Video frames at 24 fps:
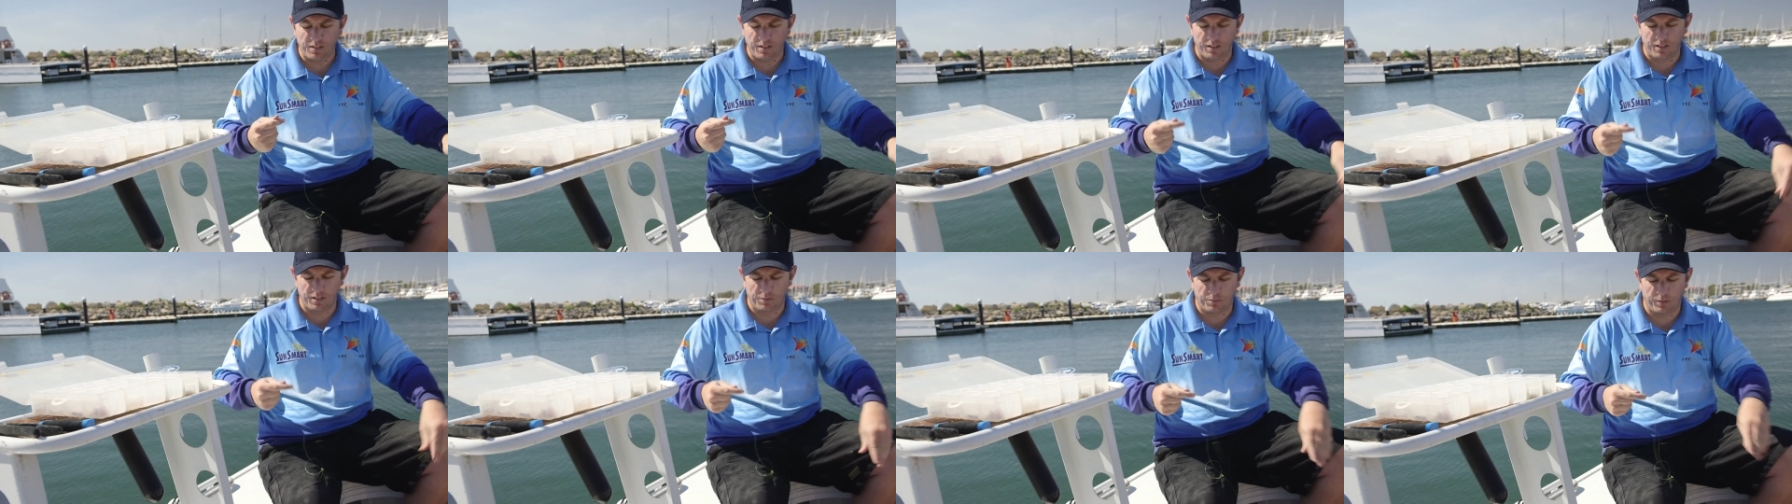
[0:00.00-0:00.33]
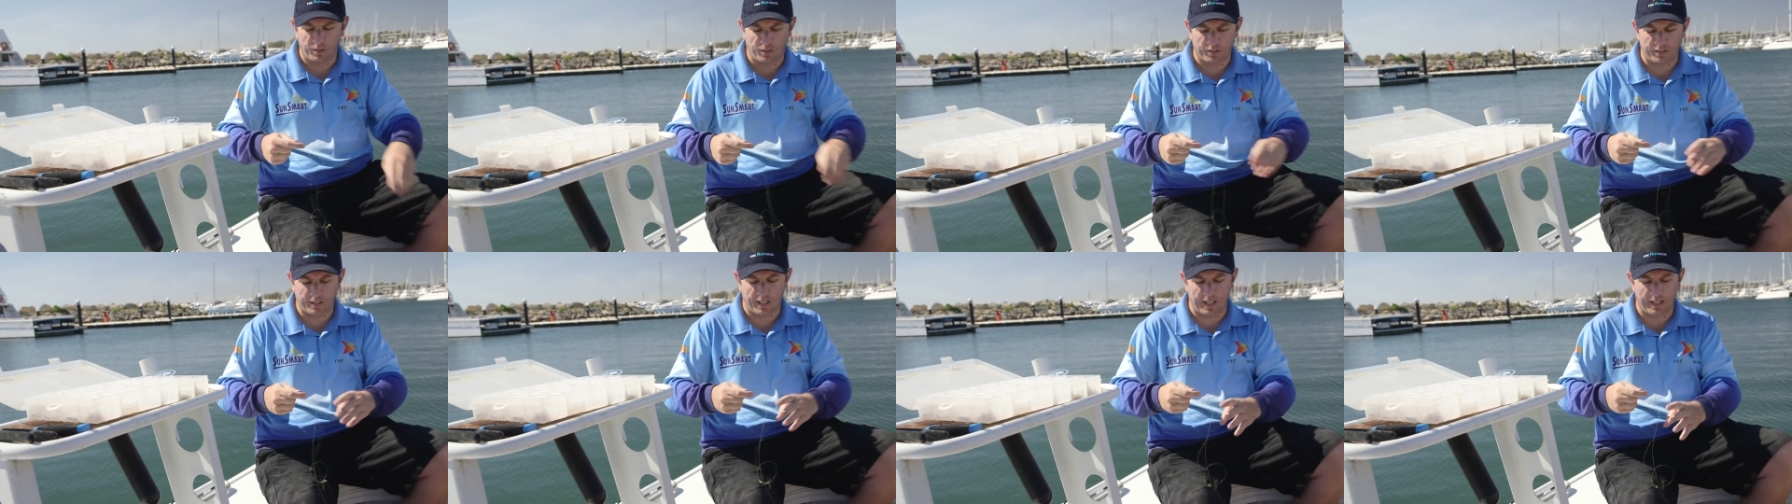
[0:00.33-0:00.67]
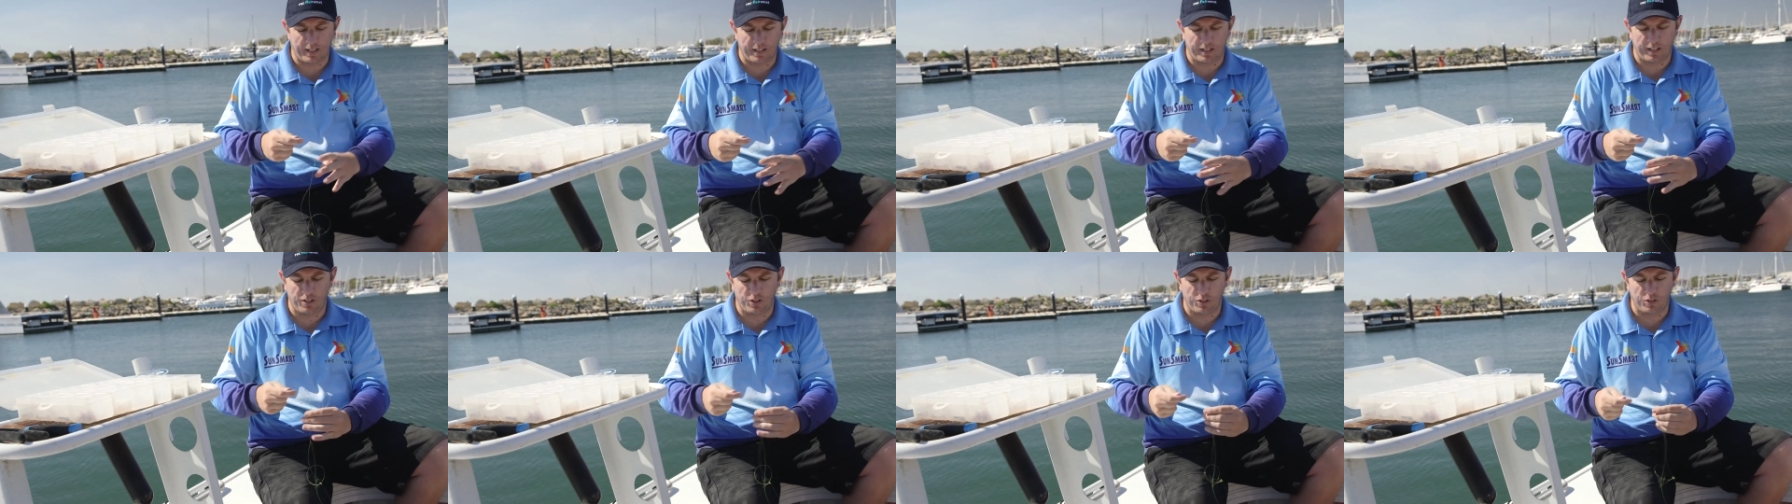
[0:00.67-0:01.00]
because we're not
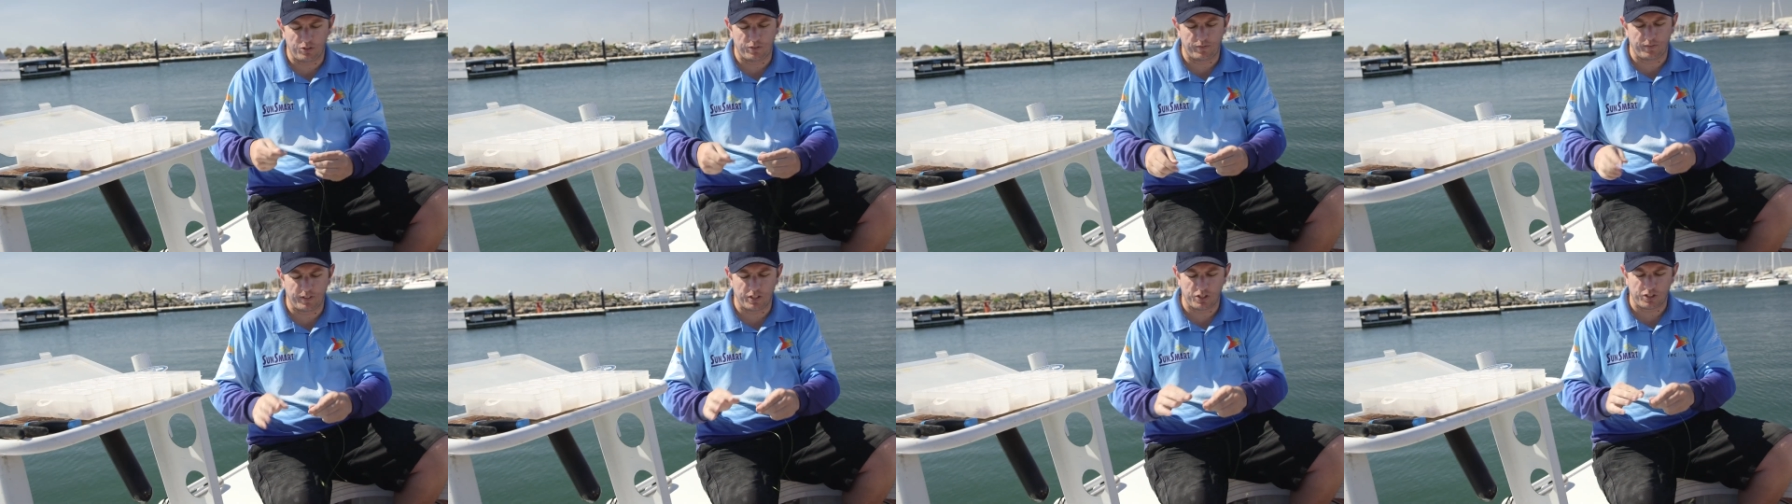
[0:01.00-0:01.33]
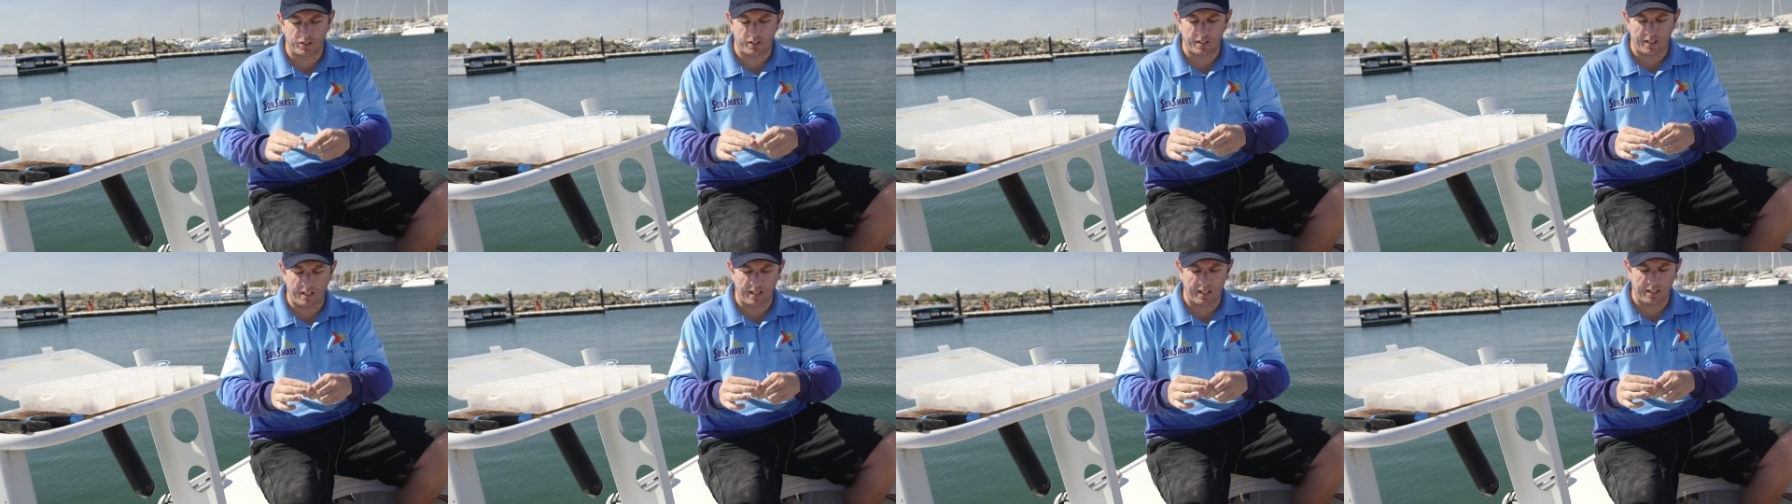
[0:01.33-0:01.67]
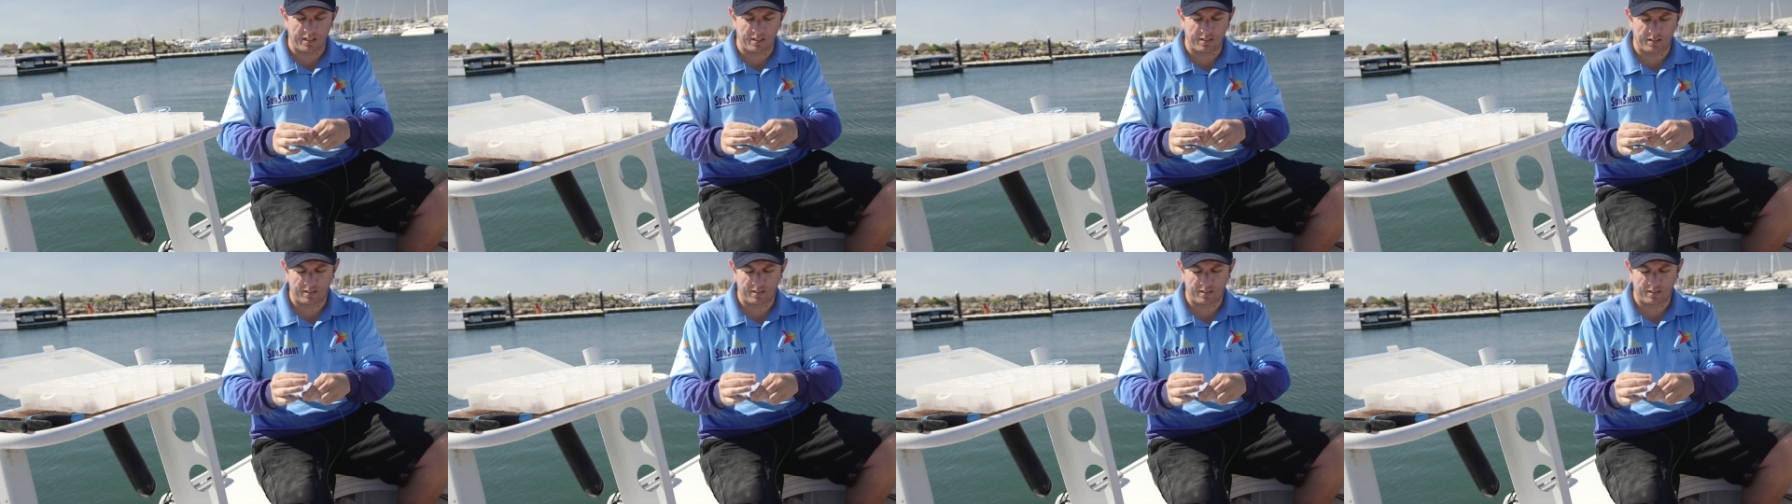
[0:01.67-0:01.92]
targeting huge fish today.